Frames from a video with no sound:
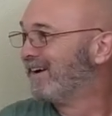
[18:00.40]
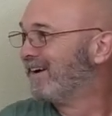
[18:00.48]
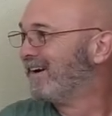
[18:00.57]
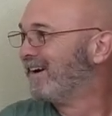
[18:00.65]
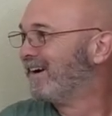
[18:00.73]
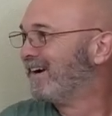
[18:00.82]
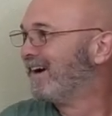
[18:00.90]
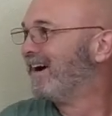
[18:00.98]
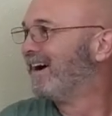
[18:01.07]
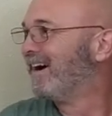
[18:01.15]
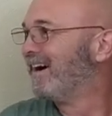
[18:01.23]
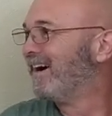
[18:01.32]

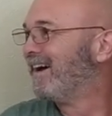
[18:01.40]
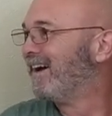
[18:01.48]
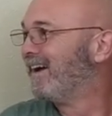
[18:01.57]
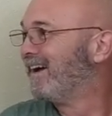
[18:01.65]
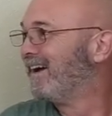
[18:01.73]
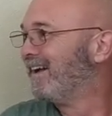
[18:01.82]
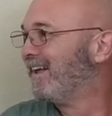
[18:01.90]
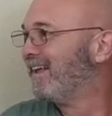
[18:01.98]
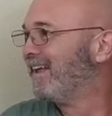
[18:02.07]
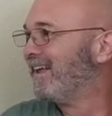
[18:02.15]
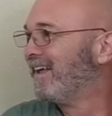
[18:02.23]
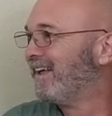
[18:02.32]

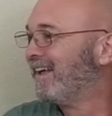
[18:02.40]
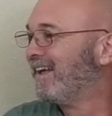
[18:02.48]
[no speech]